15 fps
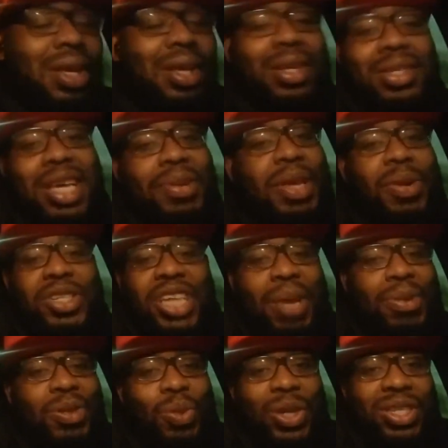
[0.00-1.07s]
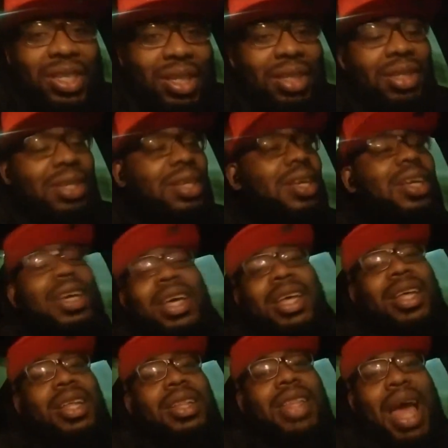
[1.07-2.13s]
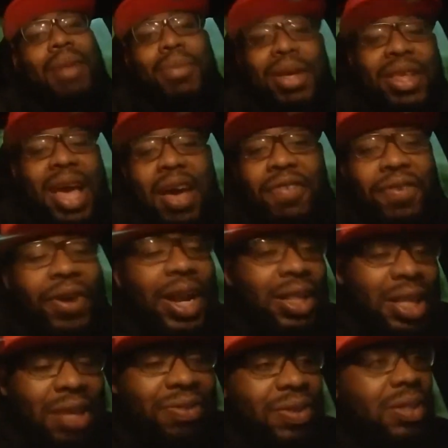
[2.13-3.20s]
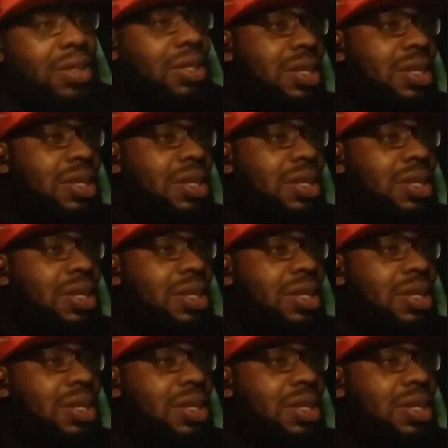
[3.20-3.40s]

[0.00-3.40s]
Same thing with Jameis Winston. That mother effer ain't leaving.